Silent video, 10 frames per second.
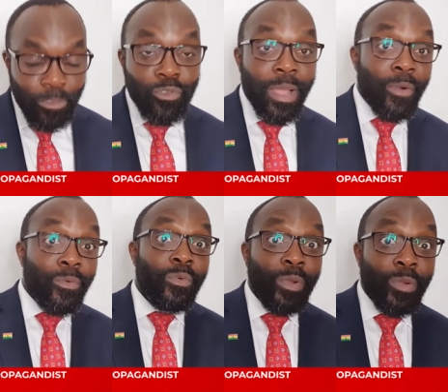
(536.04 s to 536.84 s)
So I,
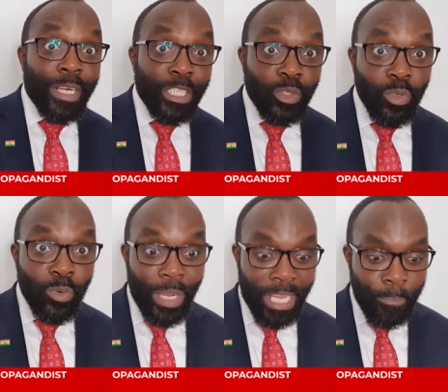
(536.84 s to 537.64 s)
we went to
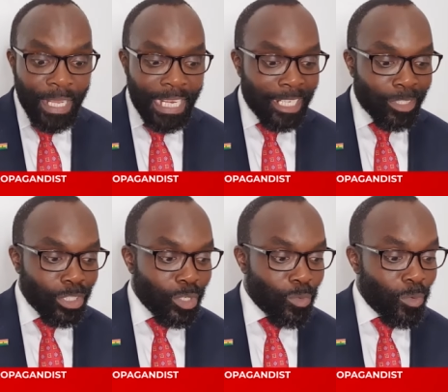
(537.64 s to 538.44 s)
Wikipedia to
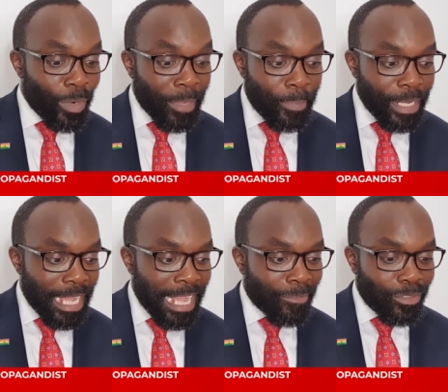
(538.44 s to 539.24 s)
see what Wikipedia
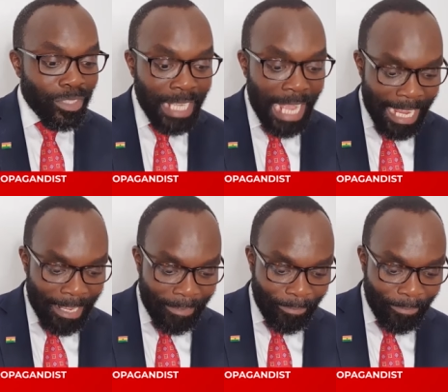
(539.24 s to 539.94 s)
have to say.